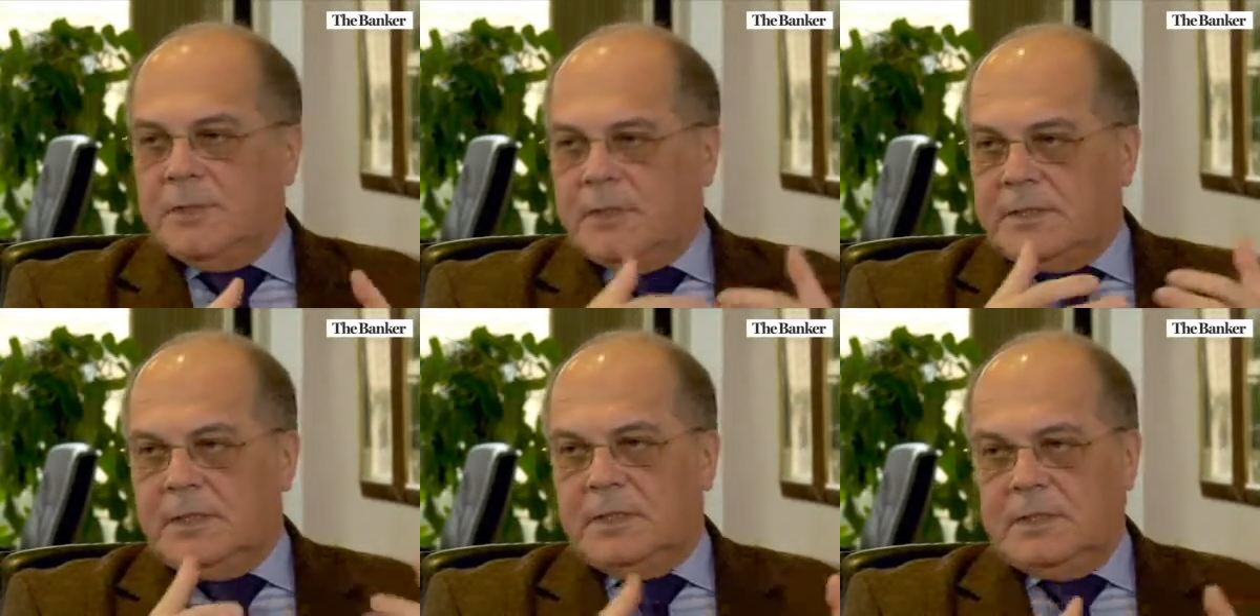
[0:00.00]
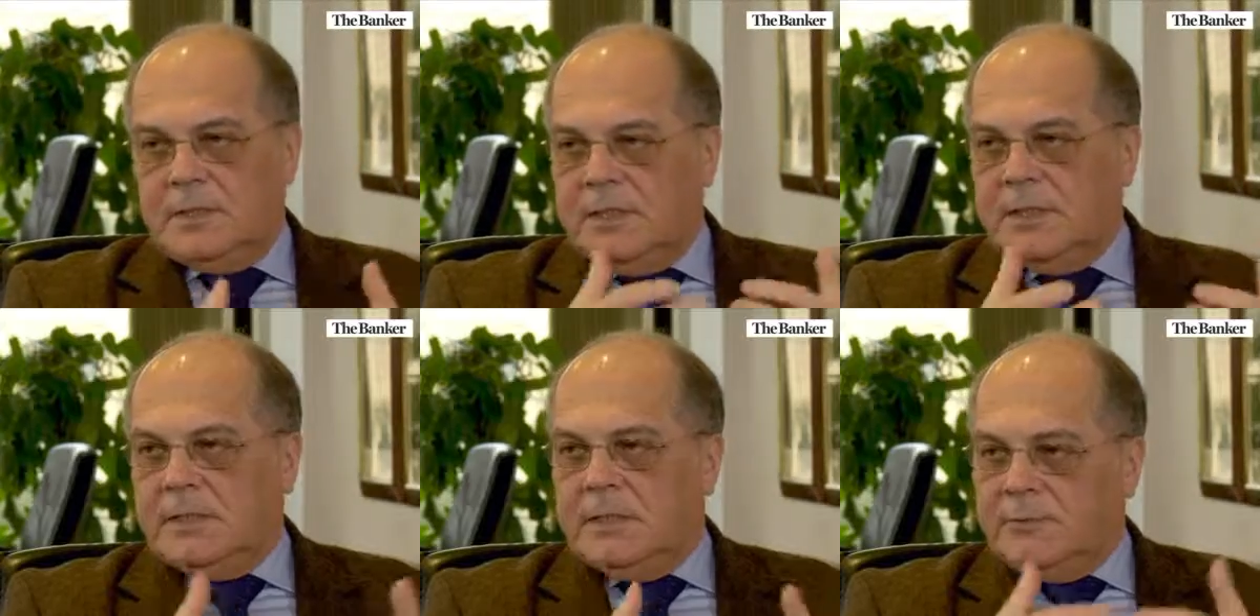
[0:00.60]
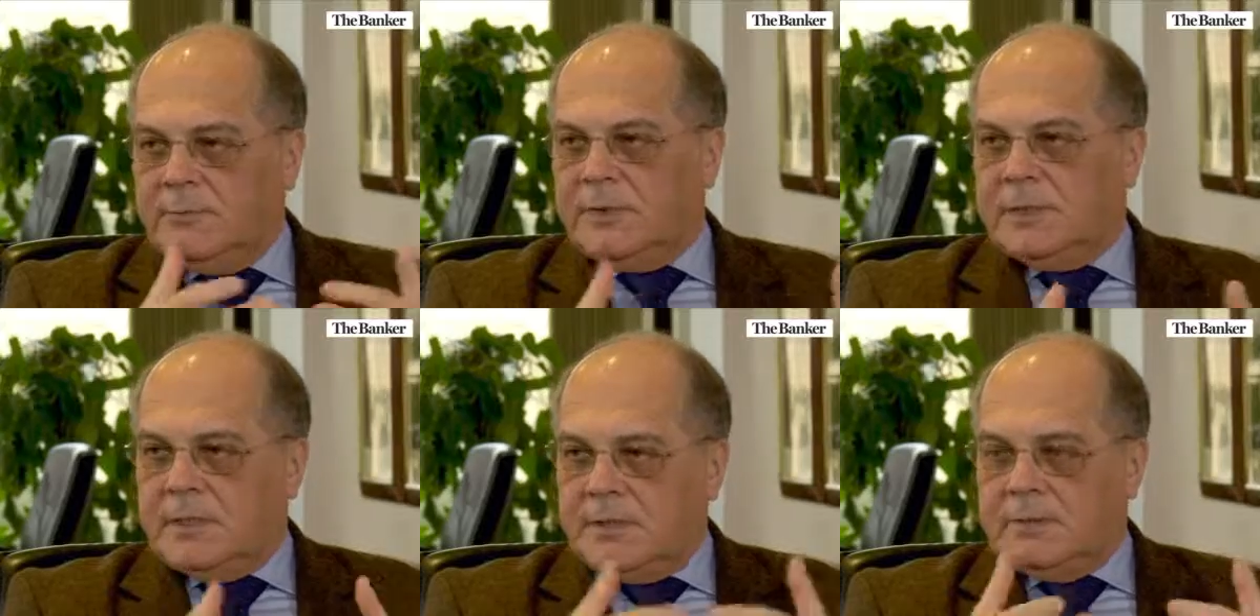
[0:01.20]
be ready, leaner,
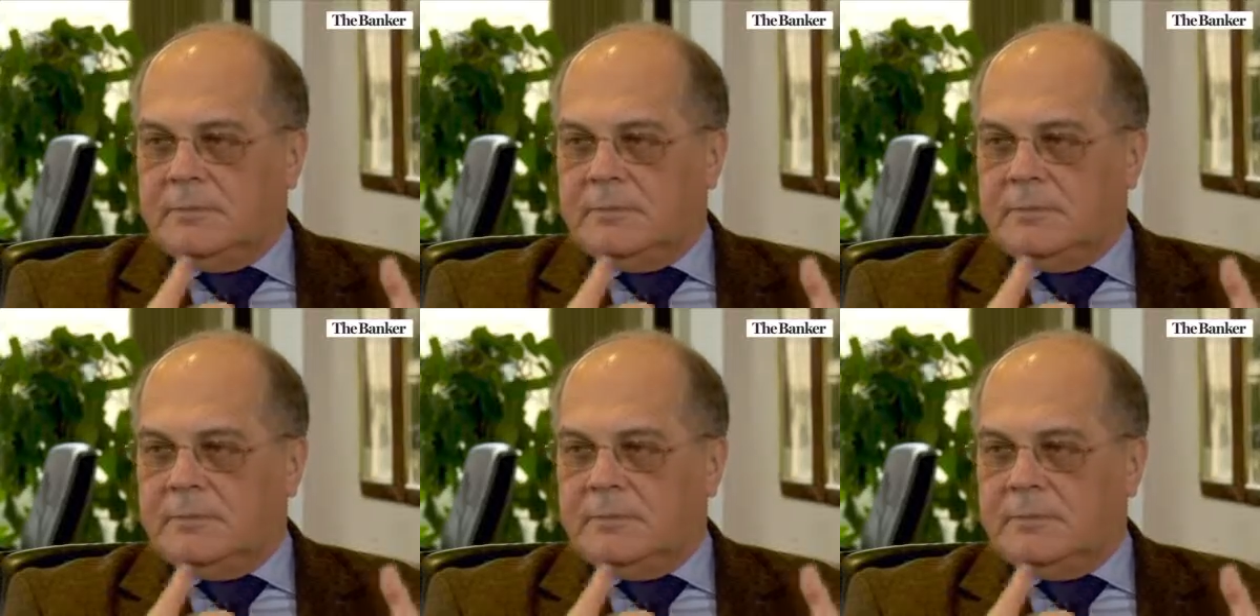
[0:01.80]
fitter,